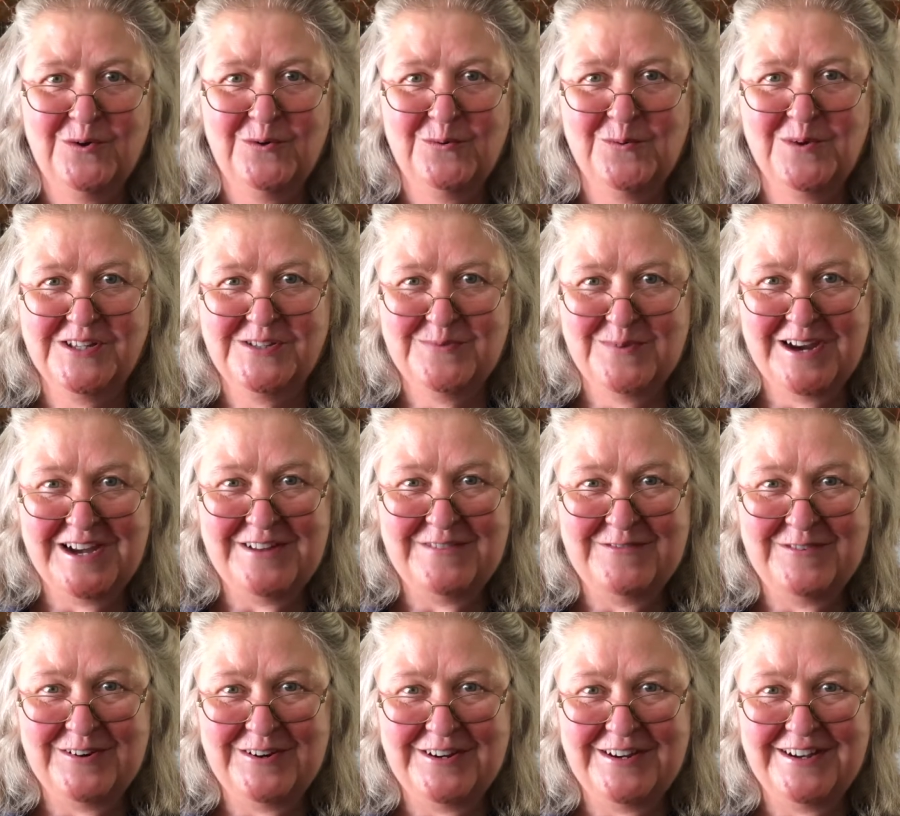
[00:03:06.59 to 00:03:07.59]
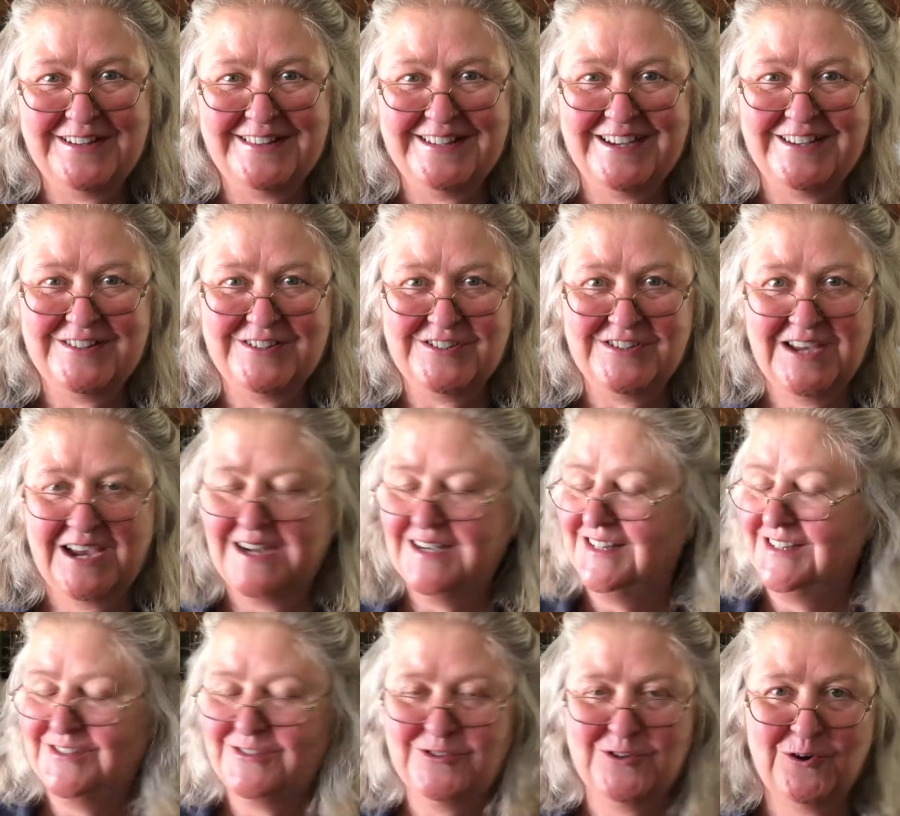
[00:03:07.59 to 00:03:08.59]
what's waiting for you on the other side
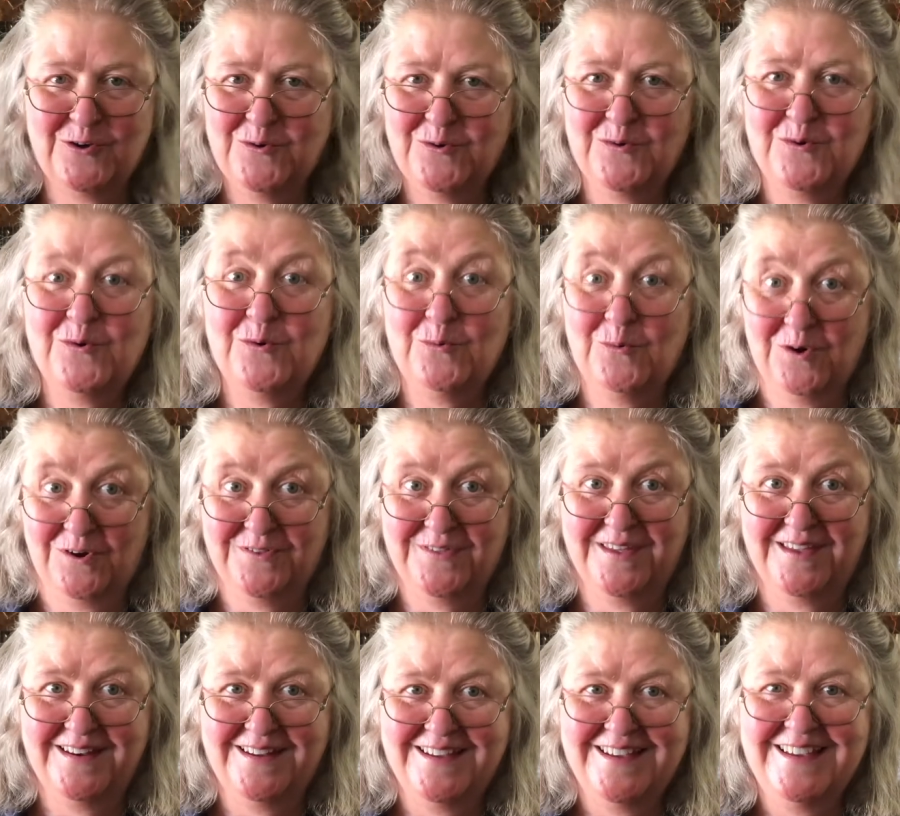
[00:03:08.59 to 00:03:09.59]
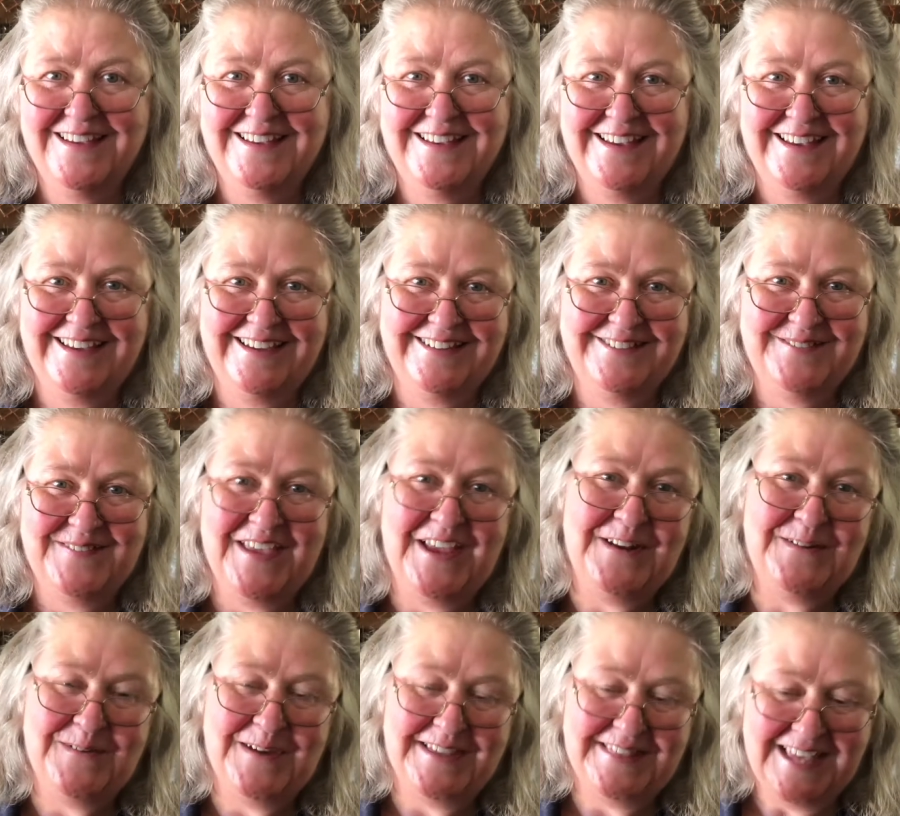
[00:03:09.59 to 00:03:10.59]
is so worth it.
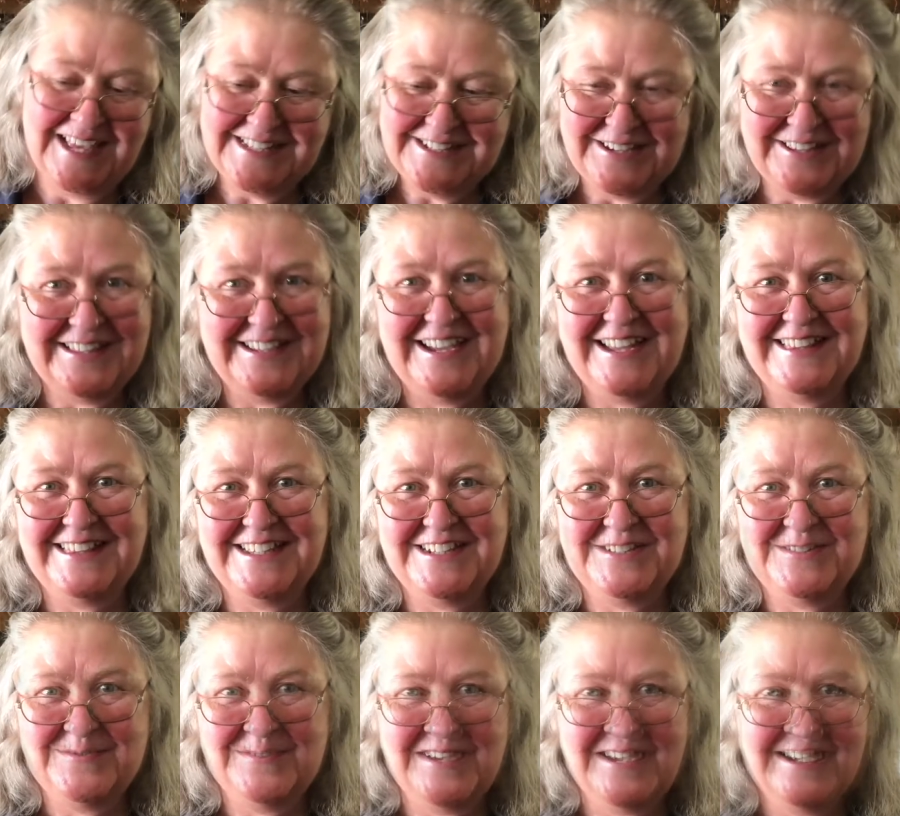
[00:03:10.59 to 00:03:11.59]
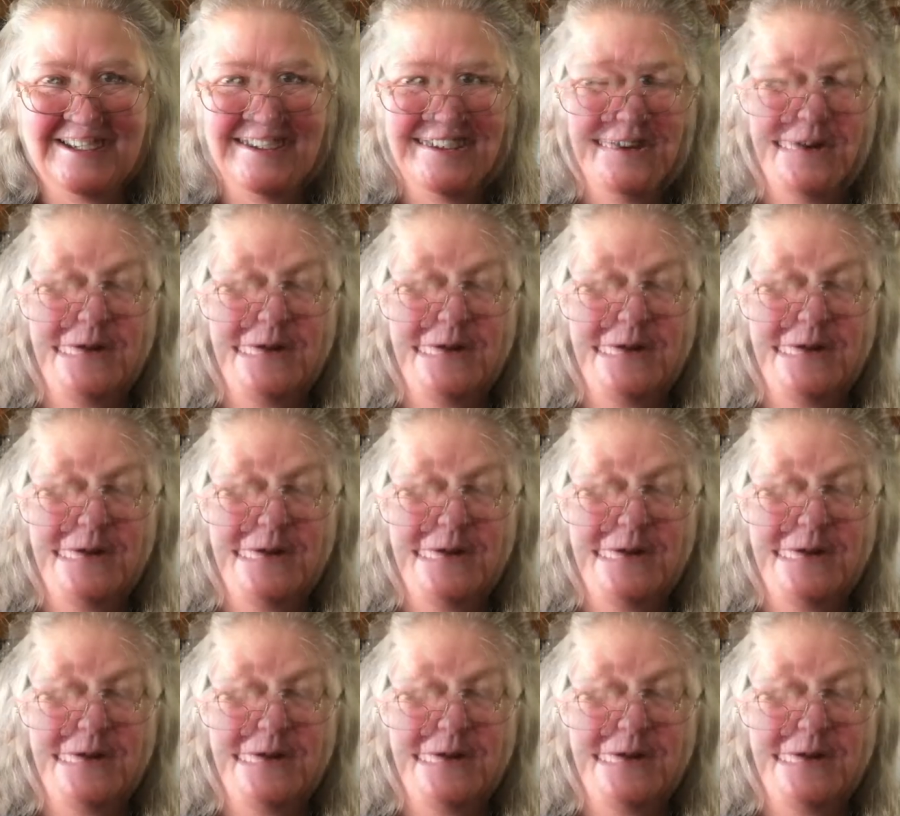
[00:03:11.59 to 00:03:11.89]
Anyway, that's all I got this week.